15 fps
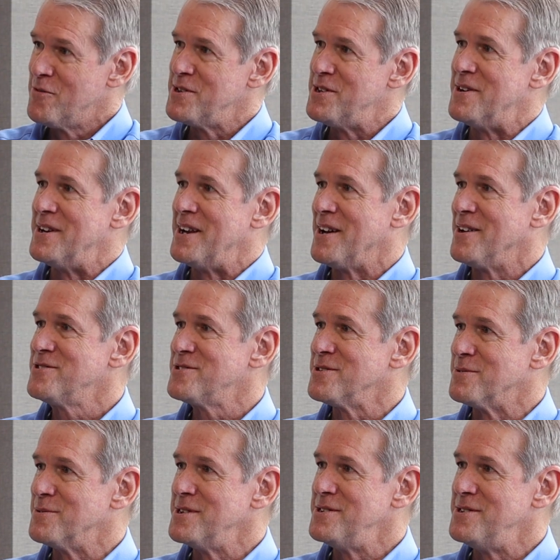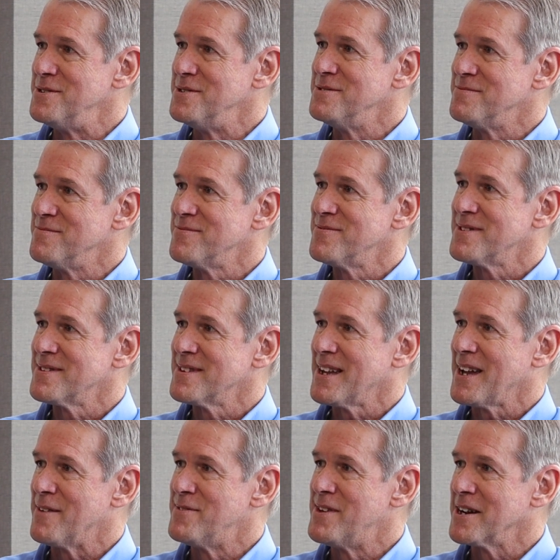over there now, so we do
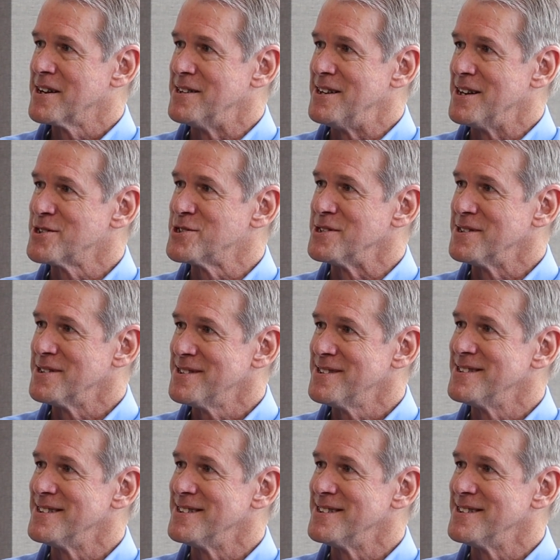have that connection.